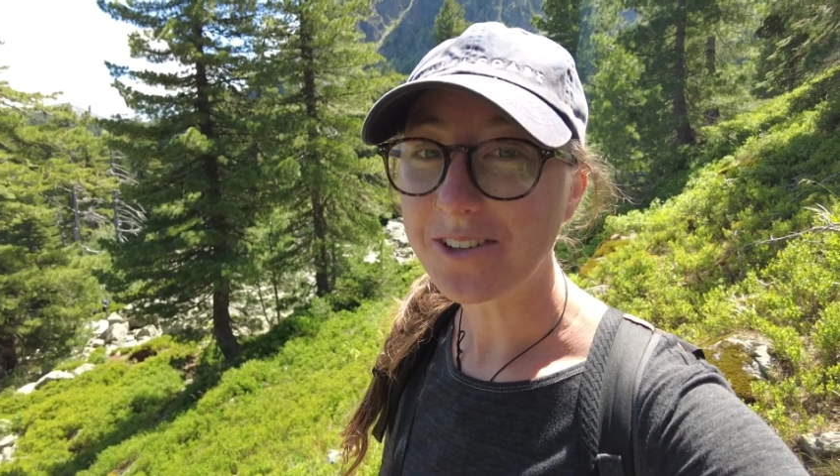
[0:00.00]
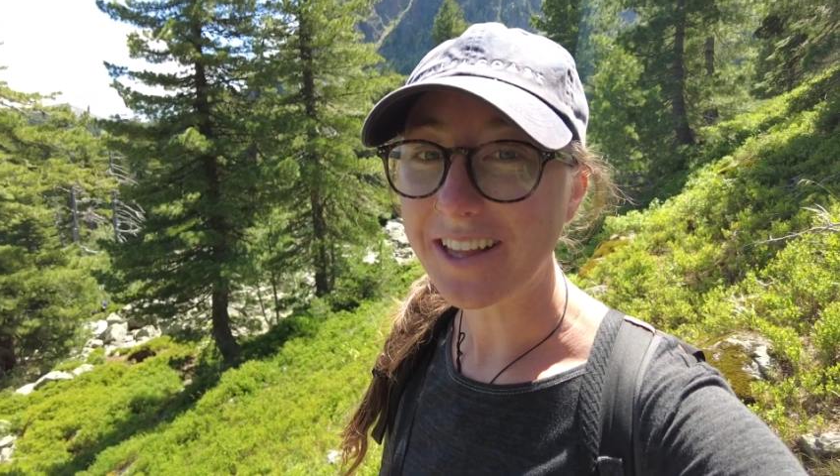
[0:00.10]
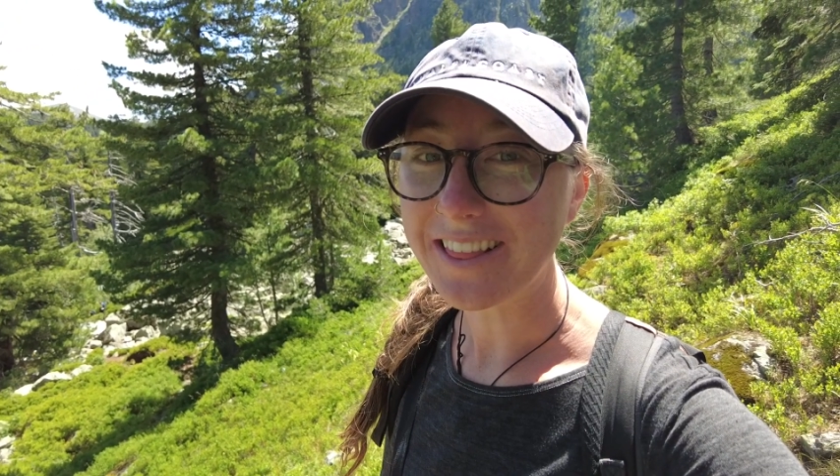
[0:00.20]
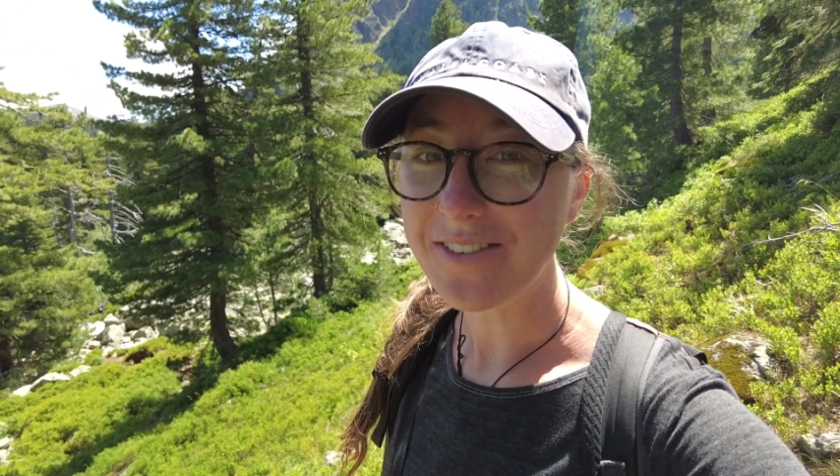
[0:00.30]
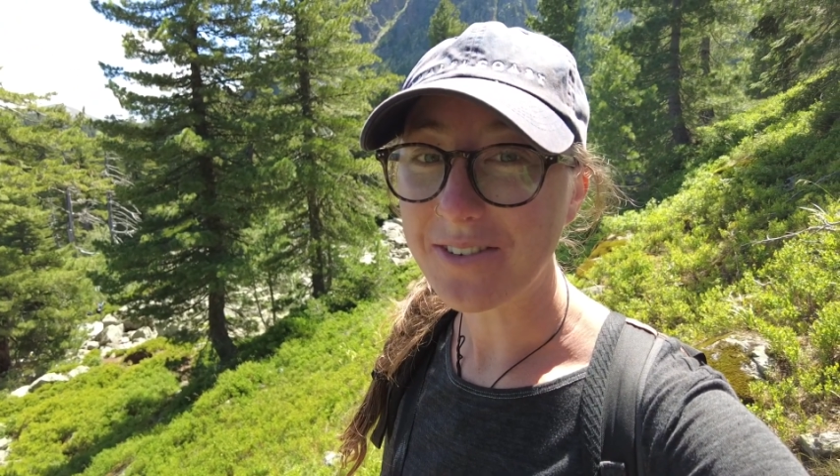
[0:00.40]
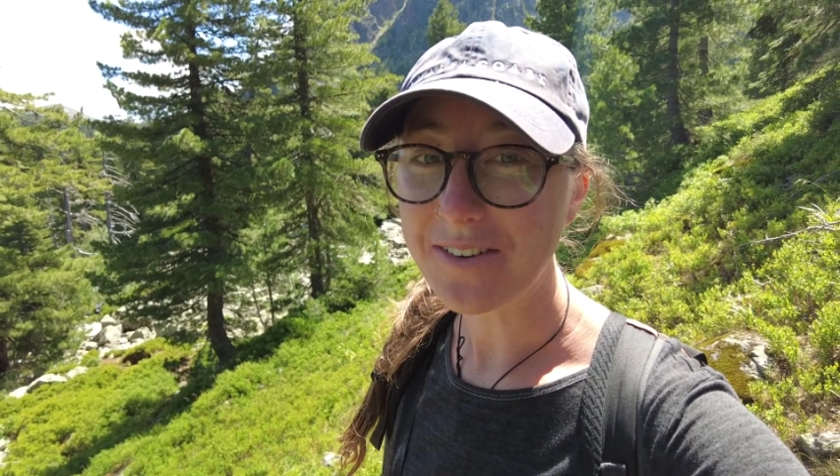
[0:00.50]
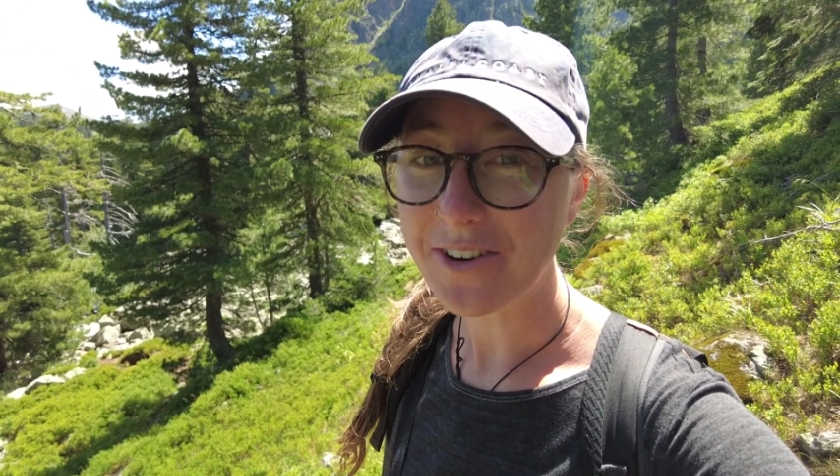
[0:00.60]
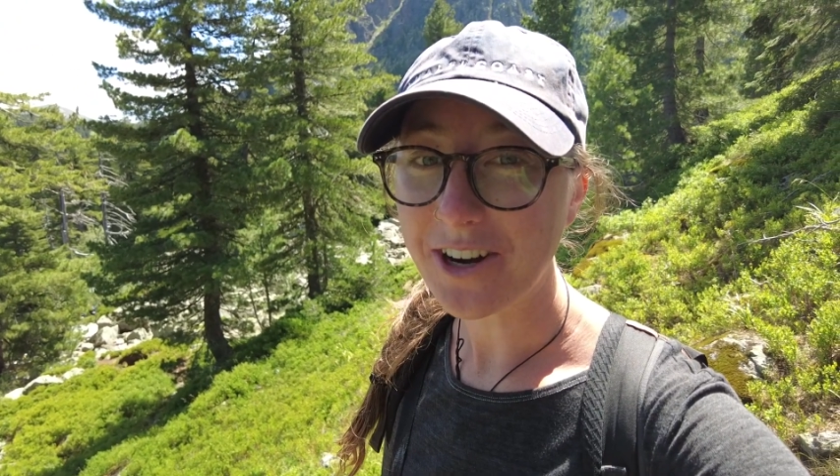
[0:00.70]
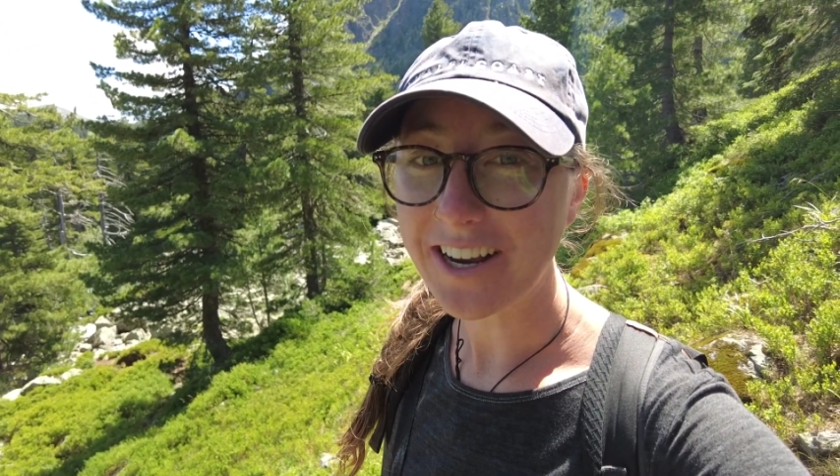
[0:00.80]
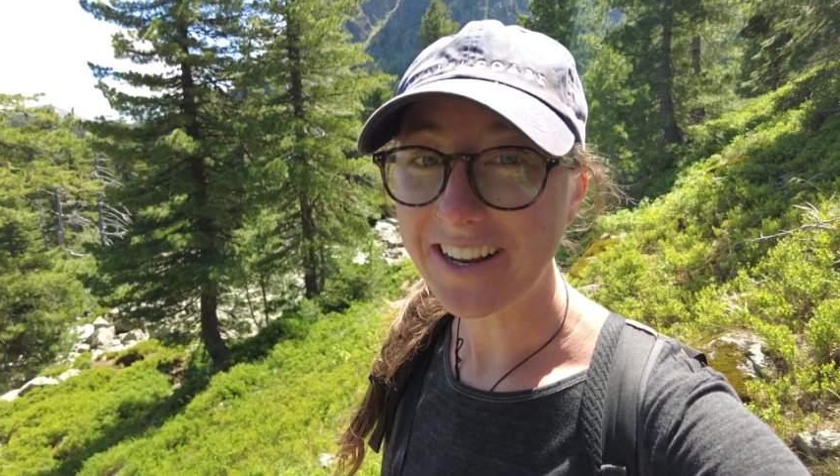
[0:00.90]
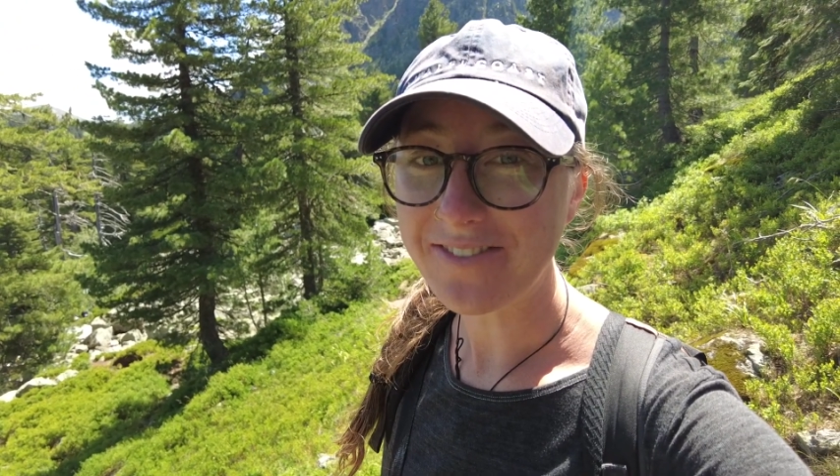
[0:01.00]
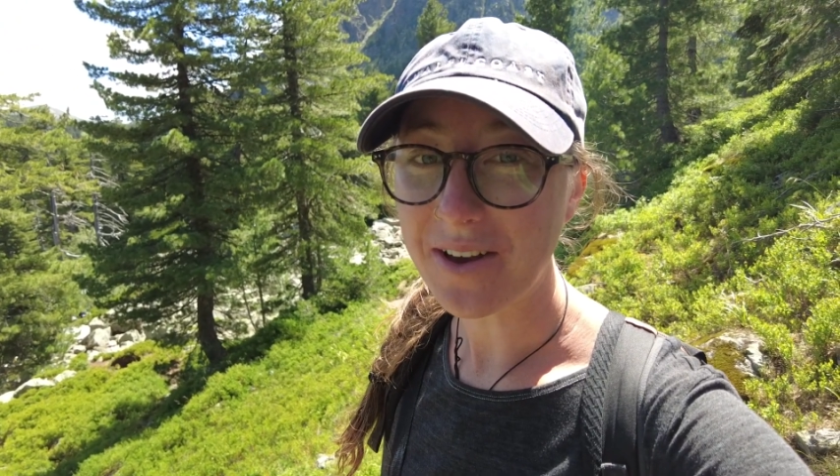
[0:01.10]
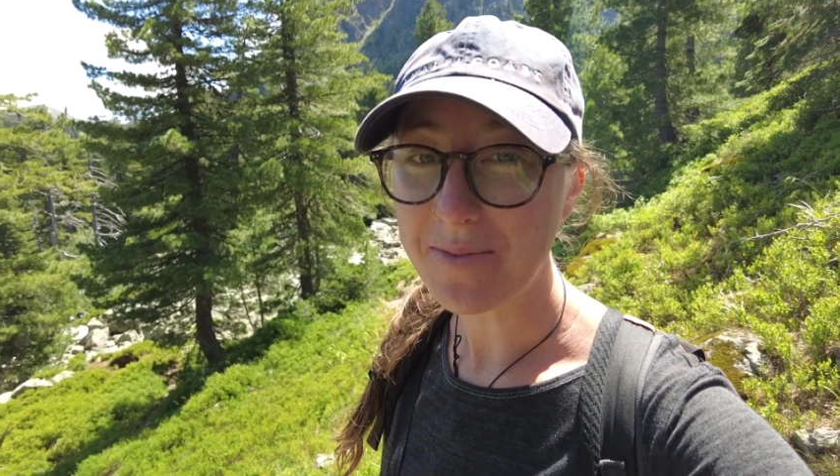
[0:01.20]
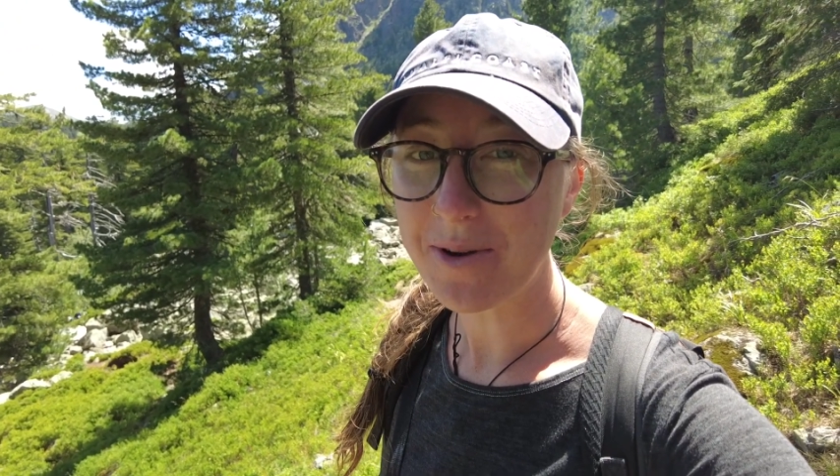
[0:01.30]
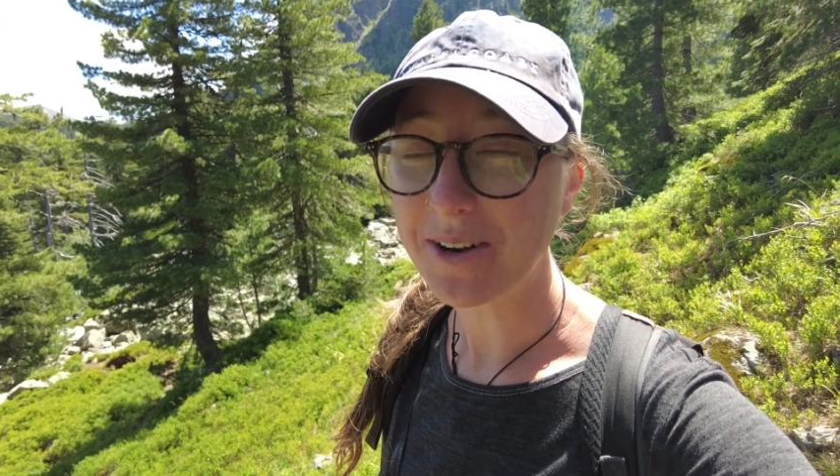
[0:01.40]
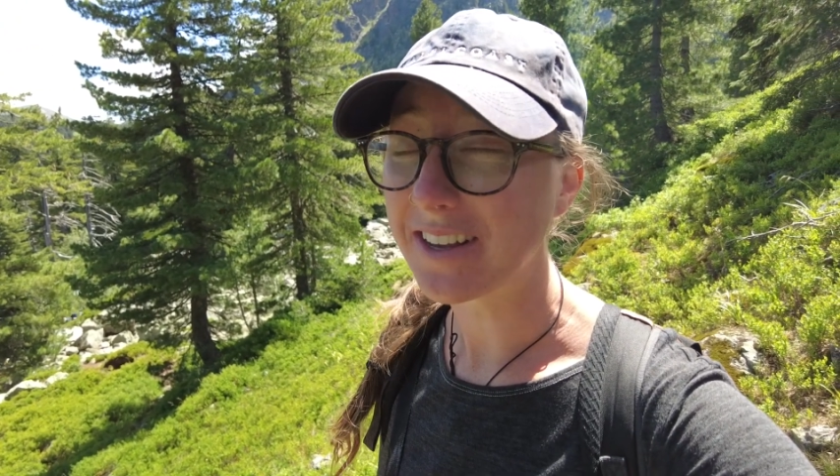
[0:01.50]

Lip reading: Like the river in Albania